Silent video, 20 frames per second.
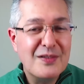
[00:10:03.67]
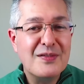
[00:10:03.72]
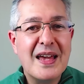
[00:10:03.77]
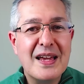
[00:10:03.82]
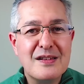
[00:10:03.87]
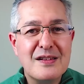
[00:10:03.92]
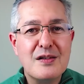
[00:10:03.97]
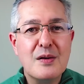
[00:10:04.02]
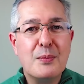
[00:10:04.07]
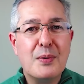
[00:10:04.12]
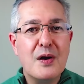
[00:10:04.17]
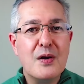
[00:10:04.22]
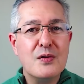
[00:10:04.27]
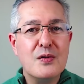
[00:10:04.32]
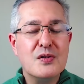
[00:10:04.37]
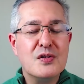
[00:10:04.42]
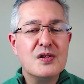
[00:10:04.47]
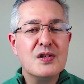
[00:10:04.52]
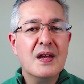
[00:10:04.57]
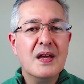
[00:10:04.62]
of that
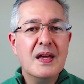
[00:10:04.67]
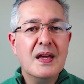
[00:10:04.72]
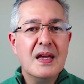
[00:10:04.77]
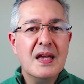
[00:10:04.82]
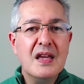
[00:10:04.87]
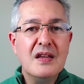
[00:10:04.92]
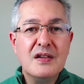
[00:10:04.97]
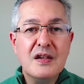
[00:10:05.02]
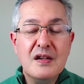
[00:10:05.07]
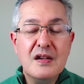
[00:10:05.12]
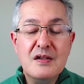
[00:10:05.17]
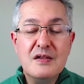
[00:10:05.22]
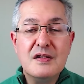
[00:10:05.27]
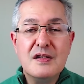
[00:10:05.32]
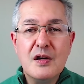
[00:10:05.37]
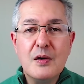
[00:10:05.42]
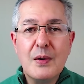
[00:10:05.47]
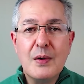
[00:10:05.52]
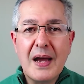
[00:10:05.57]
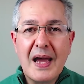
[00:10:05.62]
approach is that you
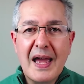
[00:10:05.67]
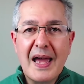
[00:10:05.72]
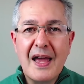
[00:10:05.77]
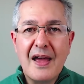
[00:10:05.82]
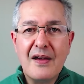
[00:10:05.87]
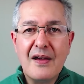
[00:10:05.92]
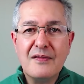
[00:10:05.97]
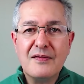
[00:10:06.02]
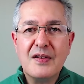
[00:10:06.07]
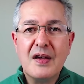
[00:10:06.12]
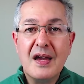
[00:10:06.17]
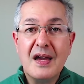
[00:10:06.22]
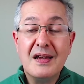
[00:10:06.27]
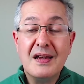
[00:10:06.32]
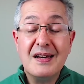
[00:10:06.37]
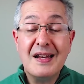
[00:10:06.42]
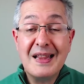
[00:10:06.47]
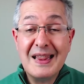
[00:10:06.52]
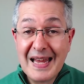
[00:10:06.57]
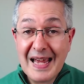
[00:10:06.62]
do have
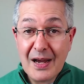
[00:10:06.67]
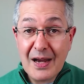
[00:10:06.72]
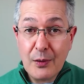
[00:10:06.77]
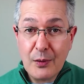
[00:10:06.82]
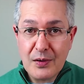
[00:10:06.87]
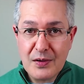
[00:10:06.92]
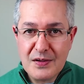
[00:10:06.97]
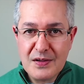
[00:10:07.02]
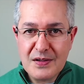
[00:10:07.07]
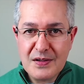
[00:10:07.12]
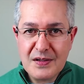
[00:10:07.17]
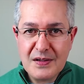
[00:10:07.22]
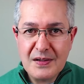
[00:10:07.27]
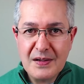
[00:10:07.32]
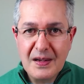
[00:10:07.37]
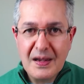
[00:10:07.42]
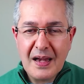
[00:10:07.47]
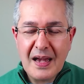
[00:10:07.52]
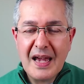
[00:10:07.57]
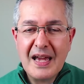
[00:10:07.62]
an allowance,
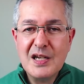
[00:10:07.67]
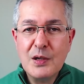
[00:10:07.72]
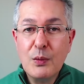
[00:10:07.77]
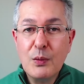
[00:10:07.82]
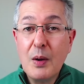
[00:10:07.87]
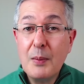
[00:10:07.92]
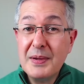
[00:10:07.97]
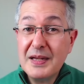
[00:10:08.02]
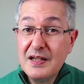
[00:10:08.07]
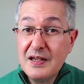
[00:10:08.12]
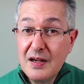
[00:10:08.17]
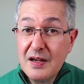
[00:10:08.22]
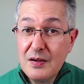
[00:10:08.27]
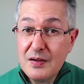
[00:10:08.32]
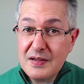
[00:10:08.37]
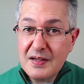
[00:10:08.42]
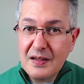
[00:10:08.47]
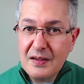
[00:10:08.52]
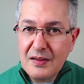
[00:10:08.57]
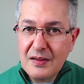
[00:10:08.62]
and you won't be
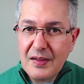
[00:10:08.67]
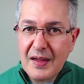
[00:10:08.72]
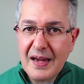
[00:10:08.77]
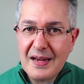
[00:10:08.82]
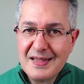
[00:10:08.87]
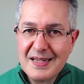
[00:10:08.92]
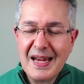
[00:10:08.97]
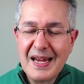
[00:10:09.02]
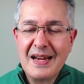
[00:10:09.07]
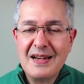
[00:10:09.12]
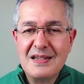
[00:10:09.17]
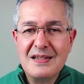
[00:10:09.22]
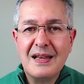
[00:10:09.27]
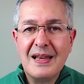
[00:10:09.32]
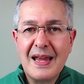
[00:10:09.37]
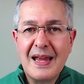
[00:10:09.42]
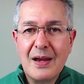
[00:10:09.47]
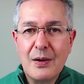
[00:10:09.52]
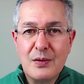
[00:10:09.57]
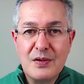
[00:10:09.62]
using that tax
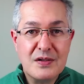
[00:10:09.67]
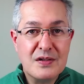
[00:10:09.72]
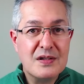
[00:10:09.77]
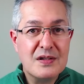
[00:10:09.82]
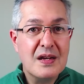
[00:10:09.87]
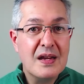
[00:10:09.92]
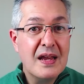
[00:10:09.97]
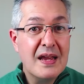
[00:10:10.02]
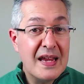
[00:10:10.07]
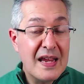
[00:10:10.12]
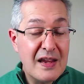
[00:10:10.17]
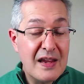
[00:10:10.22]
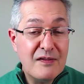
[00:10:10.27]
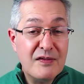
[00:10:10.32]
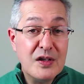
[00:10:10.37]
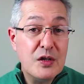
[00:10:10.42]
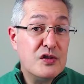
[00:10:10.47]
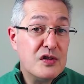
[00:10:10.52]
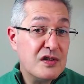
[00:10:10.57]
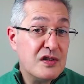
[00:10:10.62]
allowance
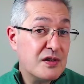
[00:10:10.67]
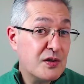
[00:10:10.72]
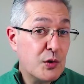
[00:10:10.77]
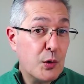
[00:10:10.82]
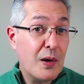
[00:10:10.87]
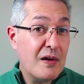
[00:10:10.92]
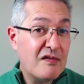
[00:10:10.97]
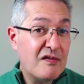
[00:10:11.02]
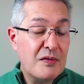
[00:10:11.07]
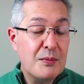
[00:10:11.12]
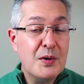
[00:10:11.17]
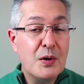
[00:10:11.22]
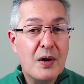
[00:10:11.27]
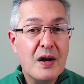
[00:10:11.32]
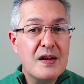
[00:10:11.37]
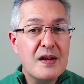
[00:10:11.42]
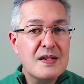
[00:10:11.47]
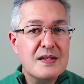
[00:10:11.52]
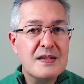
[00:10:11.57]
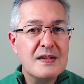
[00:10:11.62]
if you just draw it from
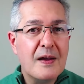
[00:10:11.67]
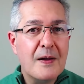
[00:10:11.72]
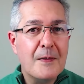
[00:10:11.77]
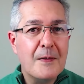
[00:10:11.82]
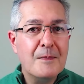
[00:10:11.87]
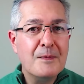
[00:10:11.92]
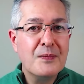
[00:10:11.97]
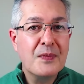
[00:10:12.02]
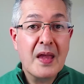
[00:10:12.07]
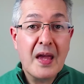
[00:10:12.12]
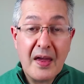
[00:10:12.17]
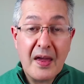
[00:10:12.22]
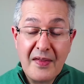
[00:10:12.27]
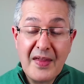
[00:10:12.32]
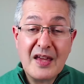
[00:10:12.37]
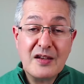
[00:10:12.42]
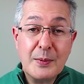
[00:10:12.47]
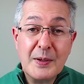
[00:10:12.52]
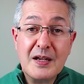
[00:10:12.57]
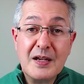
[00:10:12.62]
your ISA. And
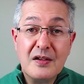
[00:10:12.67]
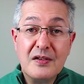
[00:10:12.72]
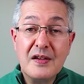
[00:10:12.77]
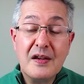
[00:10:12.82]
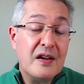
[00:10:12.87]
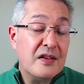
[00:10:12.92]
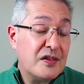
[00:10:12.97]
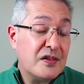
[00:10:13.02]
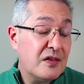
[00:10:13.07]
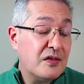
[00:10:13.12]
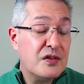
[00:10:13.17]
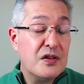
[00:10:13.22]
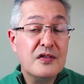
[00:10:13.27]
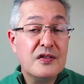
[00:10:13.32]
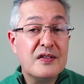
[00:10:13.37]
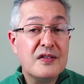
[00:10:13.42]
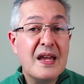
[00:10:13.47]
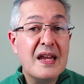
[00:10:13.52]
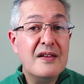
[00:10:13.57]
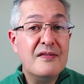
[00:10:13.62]
that's because the ISA is just
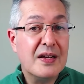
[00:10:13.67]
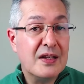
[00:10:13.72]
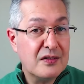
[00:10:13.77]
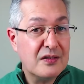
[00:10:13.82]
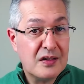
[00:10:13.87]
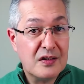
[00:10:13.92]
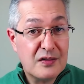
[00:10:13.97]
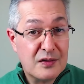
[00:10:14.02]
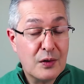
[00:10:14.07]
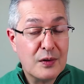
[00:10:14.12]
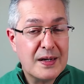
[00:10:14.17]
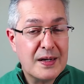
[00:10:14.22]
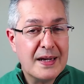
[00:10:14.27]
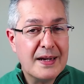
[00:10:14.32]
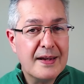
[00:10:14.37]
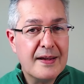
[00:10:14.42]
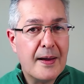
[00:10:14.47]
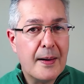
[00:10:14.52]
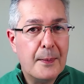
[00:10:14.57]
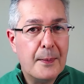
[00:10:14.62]
savings, it's not
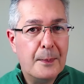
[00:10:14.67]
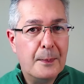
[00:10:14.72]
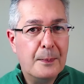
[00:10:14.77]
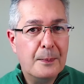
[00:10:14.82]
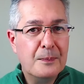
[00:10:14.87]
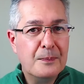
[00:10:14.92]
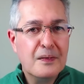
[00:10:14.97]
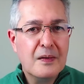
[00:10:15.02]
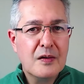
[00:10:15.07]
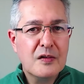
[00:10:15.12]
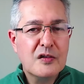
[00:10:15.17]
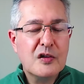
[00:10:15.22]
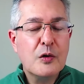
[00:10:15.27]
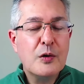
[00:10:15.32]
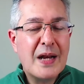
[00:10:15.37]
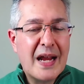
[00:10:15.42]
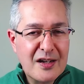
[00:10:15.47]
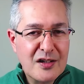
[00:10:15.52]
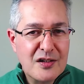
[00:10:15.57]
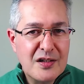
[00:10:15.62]
income. So it
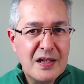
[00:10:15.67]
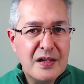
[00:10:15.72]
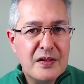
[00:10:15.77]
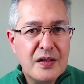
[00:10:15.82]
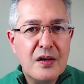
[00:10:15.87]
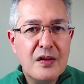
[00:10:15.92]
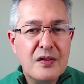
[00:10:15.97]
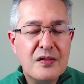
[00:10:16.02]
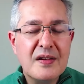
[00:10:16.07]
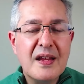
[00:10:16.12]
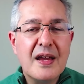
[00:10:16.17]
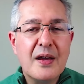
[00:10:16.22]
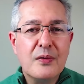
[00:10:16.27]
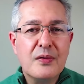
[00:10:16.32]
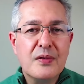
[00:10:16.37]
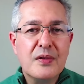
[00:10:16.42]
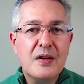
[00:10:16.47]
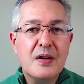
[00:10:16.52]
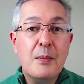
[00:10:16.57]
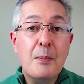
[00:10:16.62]
actually turns
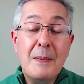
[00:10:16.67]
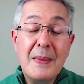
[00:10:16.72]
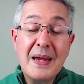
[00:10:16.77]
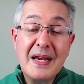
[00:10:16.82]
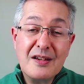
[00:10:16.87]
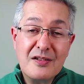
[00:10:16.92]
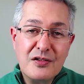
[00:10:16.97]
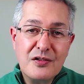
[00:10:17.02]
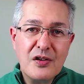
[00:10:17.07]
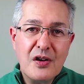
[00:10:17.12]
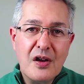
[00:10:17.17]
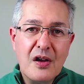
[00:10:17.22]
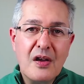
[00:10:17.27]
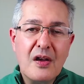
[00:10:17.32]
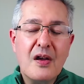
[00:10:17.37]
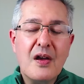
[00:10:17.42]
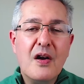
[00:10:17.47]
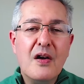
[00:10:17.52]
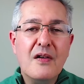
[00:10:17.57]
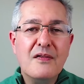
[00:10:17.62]
out that a
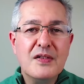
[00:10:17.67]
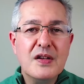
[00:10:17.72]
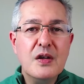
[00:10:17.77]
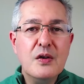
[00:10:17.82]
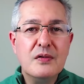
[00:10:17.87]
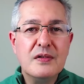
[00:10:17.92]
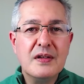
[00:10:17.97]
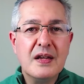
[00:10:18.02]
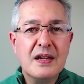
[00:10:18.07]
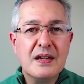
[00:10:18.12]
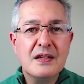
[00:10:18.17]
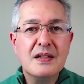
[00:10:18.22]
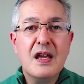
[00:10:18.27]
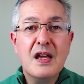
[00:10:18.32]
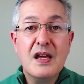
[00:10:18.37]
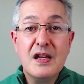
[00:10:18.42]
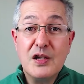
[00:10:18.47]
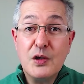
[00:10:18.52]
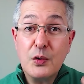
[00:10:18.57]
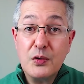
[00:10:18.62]
mixture of using
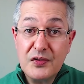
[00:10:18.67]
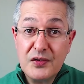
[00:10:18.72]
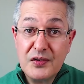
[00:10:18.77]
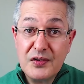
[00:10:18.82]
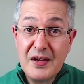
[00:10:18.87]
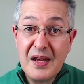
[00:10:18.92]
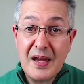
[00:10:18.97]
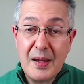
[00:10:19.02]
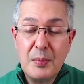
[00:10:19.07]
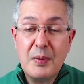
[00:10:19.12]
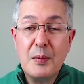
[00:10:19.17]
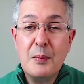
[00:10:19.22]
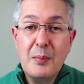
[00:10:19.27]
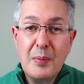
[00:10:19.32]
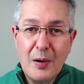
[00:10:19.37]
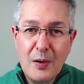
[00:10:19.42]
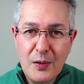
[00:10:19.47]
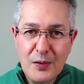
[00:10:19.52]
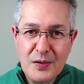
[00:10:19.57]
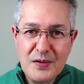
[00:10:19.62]
your SIPP
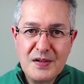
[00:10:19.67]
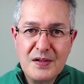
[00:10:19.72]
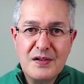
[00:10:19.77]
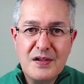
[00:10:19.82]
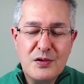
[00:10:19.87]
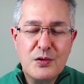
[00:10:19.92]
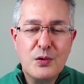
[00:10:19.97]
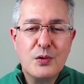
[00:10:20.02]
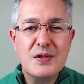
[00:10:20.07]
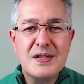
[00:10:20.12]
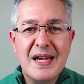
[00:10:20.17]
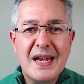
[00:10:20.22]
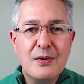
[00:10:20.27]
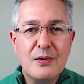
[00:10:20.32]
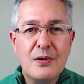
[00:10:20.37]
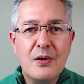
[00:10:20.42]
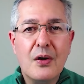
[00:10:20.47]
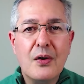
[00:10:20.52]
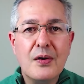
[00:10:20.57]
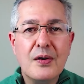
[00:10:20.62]
pot to draw
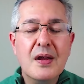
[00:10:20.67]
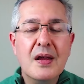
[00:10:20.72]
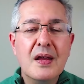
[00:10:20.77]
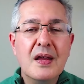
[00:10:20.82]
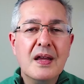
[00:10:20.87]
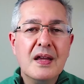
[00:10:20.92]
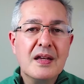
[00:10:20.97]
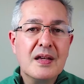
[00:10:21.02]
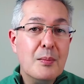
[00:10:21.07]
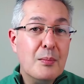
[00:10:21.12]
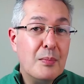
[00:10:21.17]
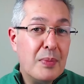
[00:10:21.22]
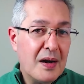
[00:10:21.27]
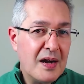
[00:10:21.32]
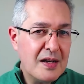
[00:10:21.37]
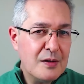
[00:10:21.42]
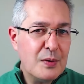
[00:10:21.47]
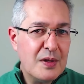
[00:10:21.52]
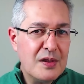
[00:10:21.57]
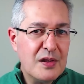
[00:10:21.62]
down on
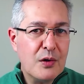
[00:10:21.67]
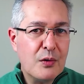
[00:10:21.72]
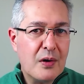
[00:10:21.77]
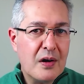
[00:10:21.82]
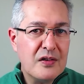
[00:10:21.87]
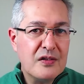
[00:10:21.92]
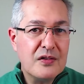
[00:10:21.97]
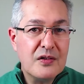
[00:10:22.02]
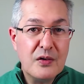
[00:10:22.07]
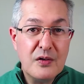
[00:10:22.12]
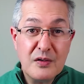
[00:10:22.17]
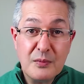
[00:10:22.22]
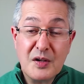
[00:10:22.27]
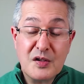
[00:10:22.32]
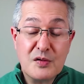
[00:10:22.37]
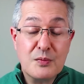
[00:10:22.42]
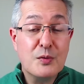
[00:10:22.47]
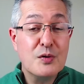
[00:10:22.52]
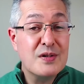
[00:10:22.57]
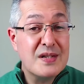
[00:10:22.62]
combined with your ISA is
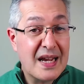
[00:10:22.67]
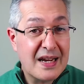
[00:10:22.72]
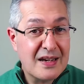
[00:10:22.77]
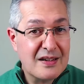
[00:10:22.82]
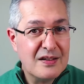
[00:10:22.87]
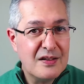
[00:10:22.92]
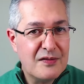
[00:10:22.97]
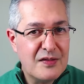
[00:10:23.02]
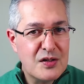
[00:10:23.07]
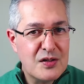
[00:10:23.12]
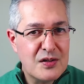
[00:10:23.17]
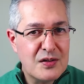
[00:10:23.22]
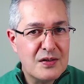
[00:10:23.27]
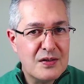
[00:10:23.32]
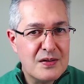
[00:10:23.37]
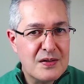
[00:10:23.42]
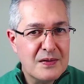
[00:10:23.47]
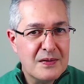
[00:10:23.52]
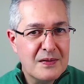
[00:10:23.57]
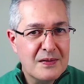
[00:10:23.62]
much more tax
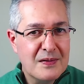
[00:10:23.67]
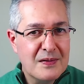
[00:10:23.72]
efficient.